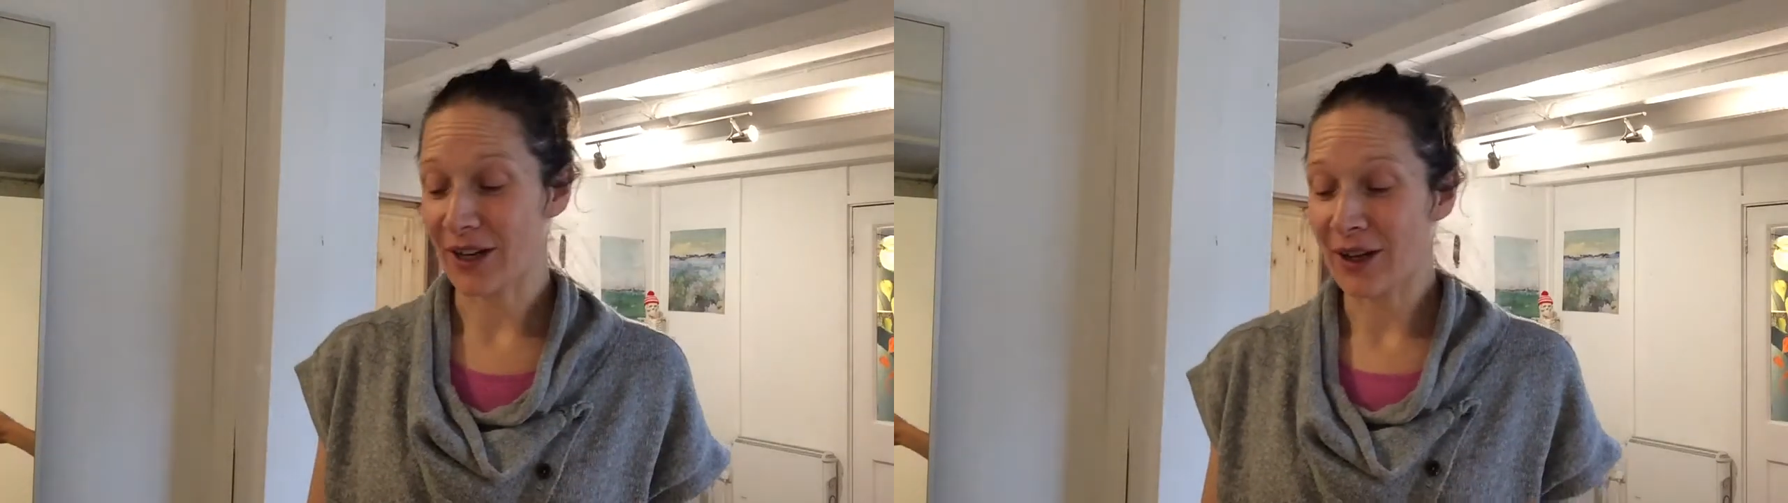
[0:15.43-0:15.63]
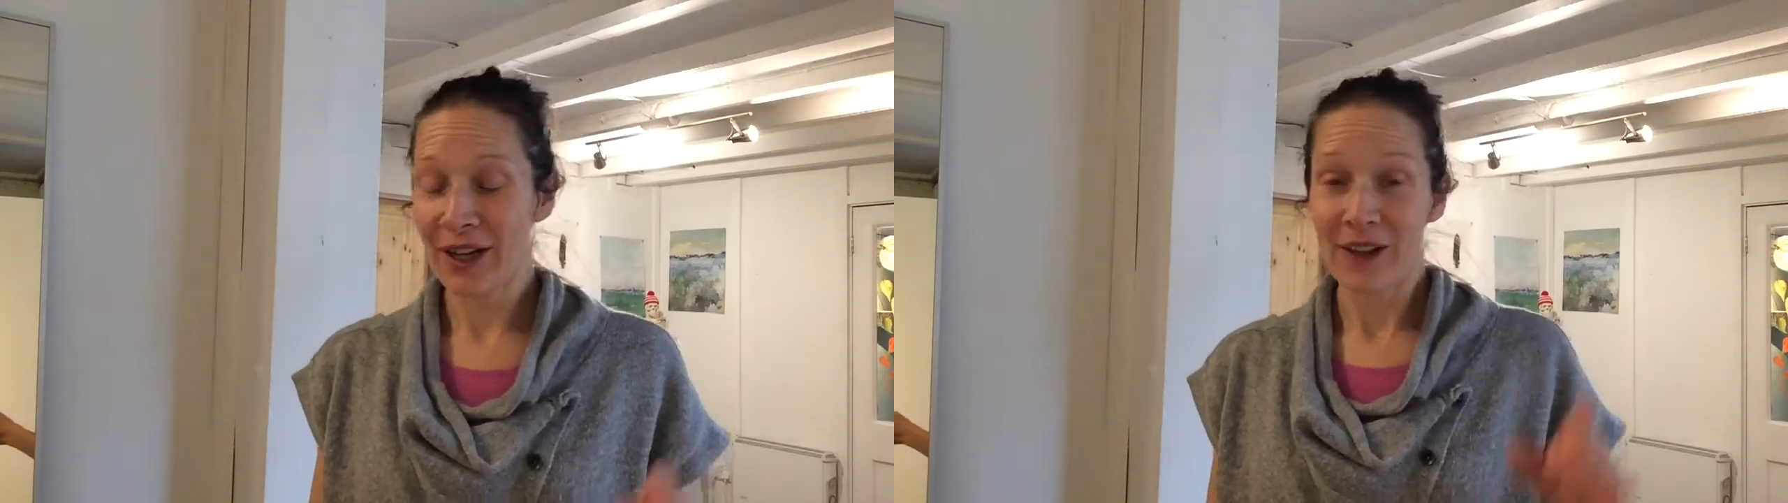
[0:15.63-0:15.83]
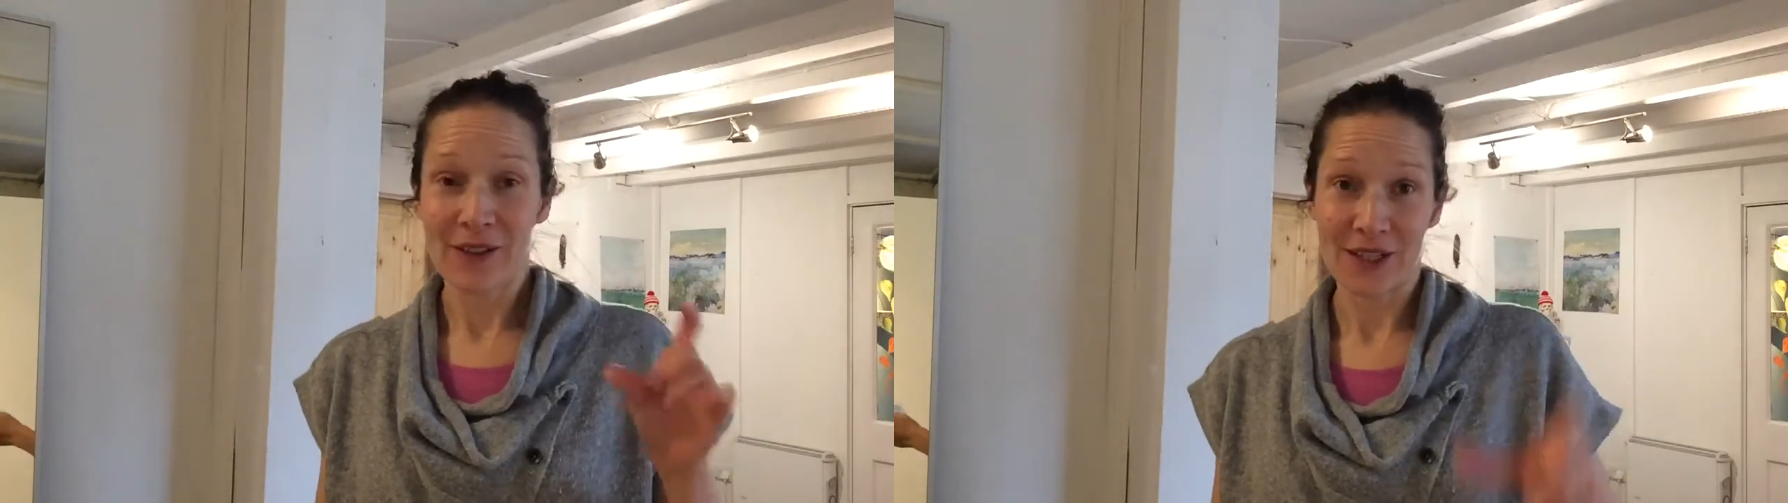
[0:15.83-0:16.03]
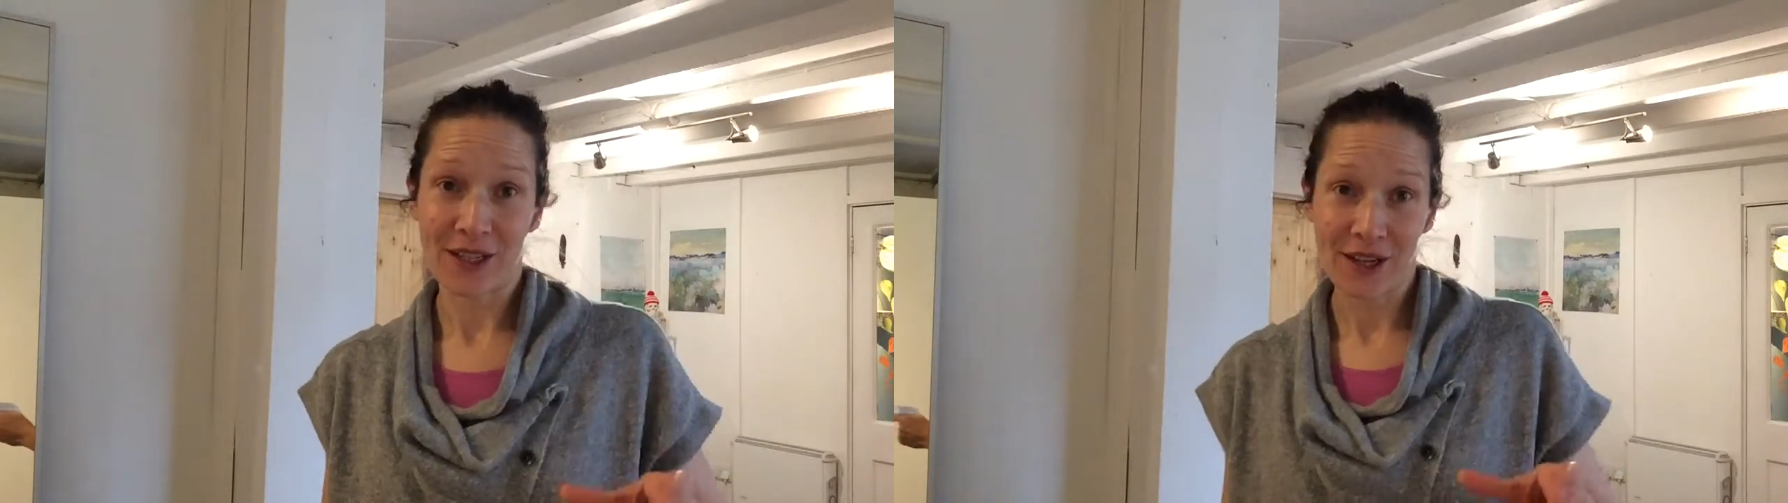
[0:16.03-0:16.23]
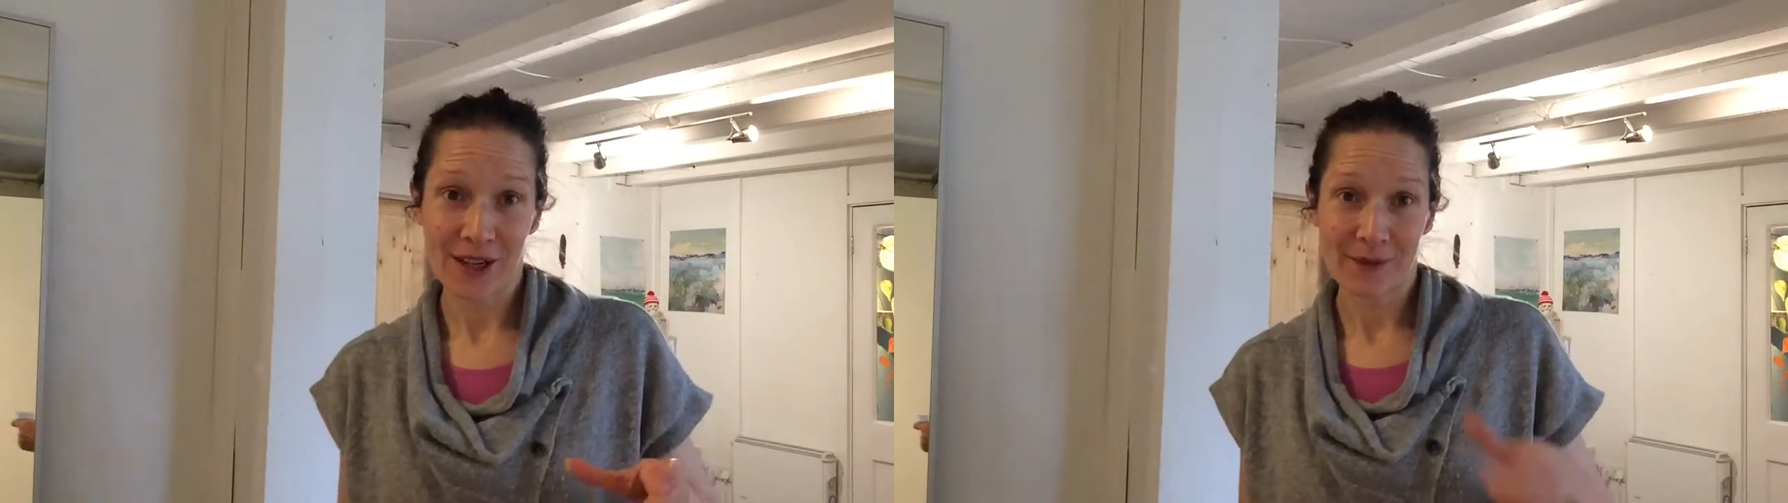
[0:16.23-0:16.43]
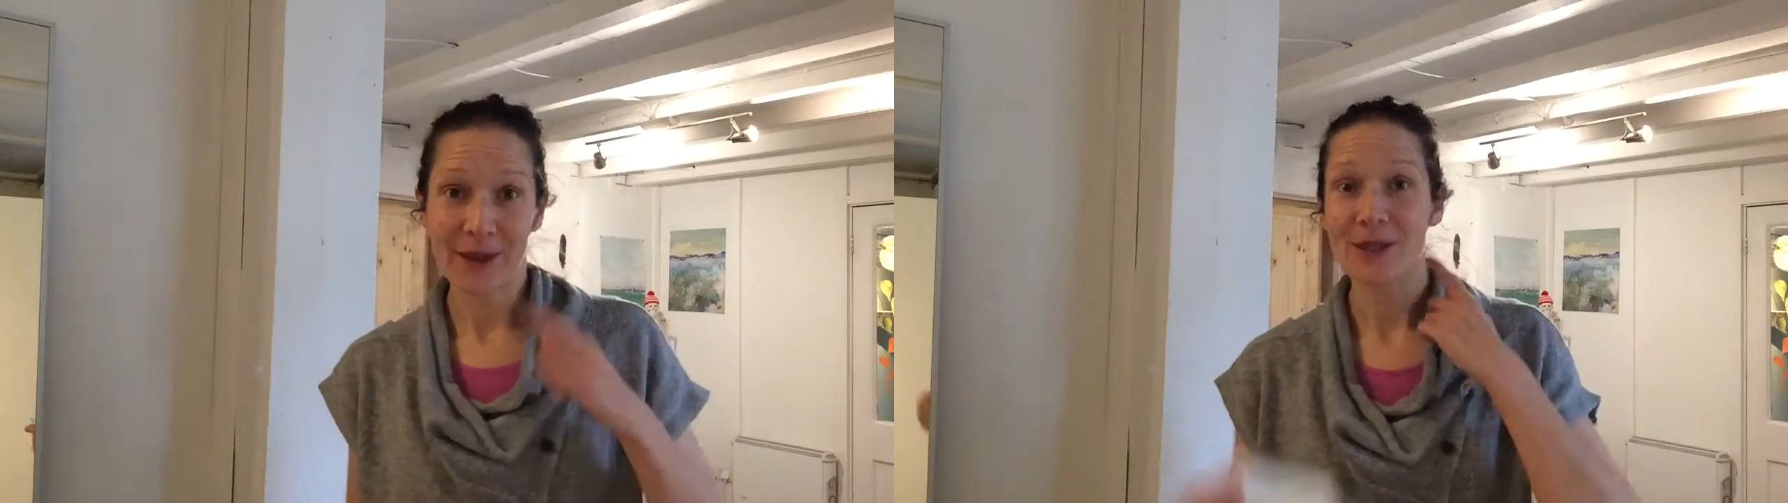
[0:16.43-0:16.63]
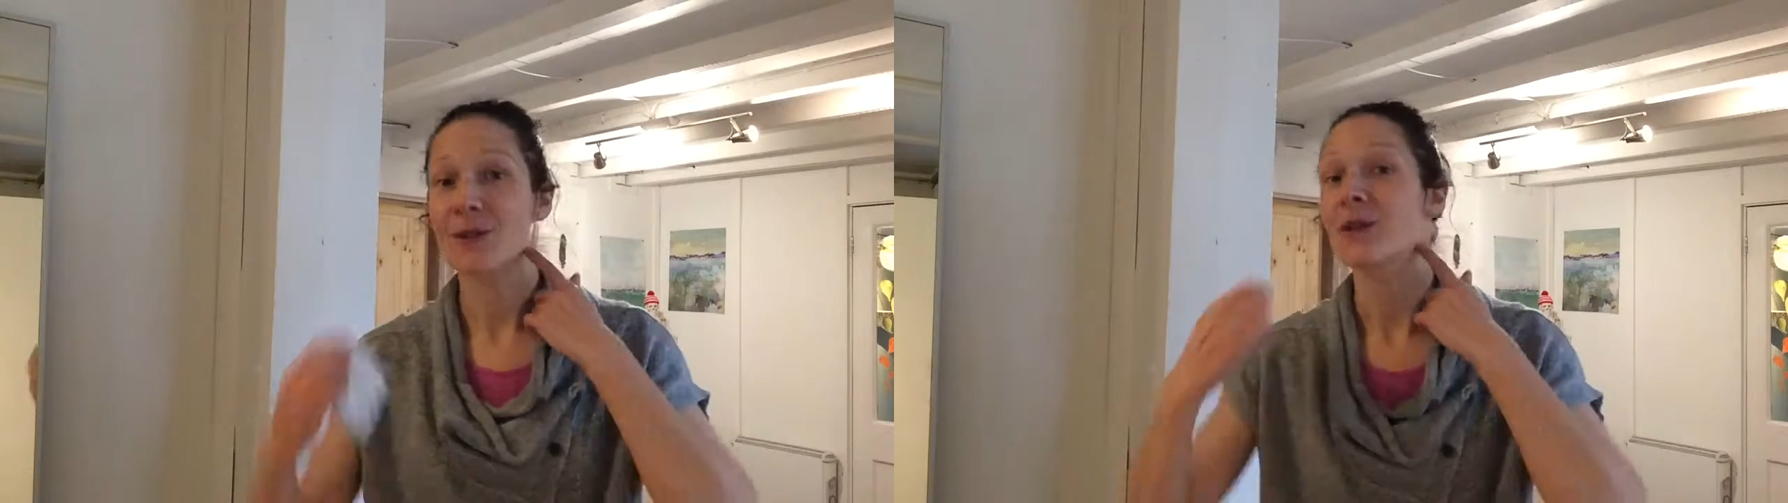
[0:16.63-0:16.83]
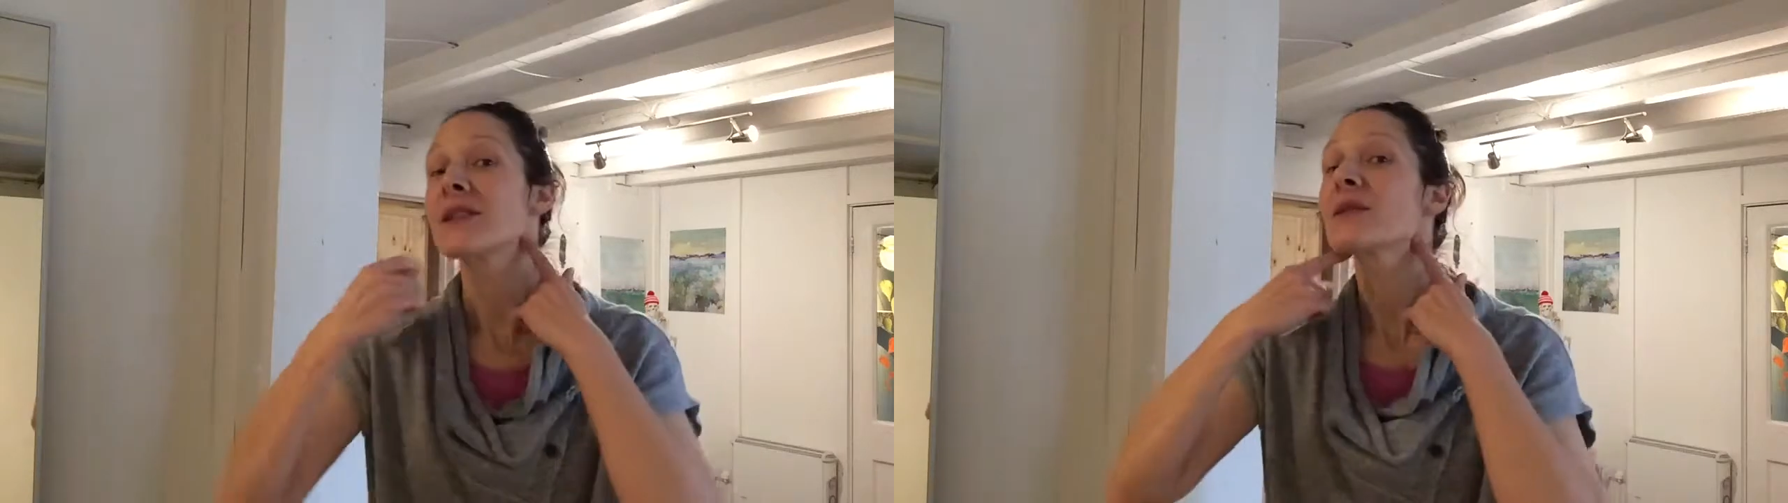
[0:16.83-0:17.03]
Now, the
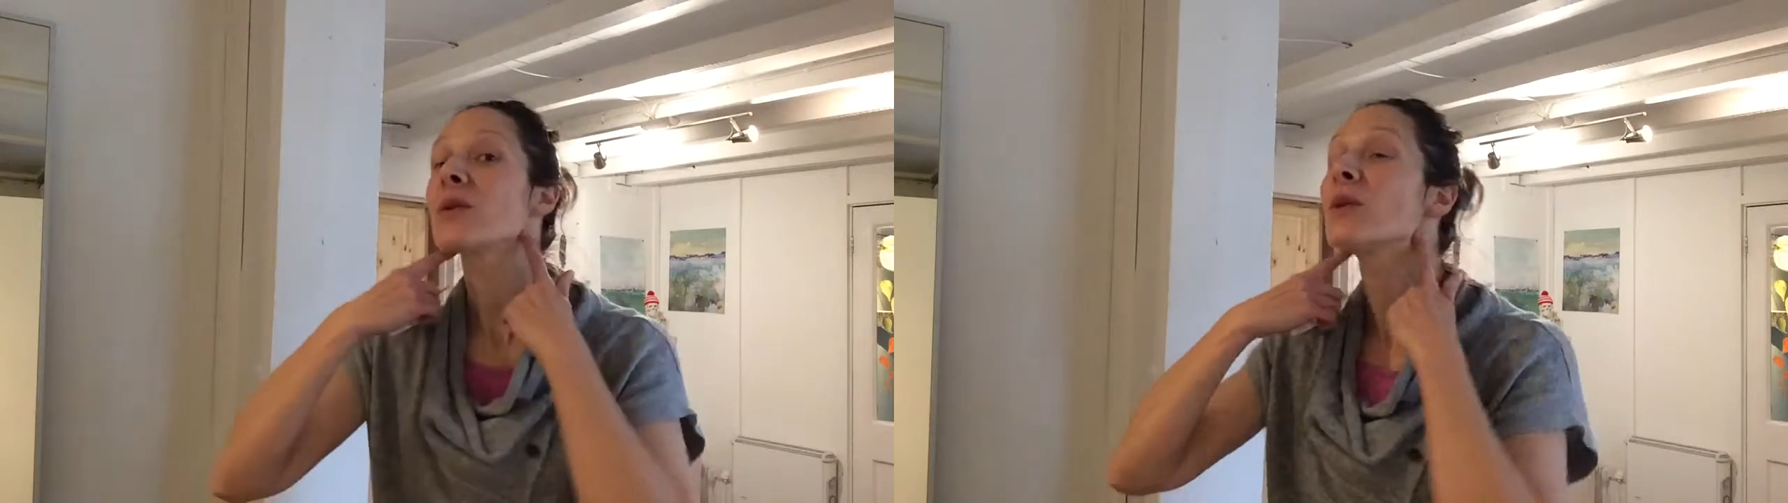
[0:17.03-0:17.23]
sternocleidomastoids,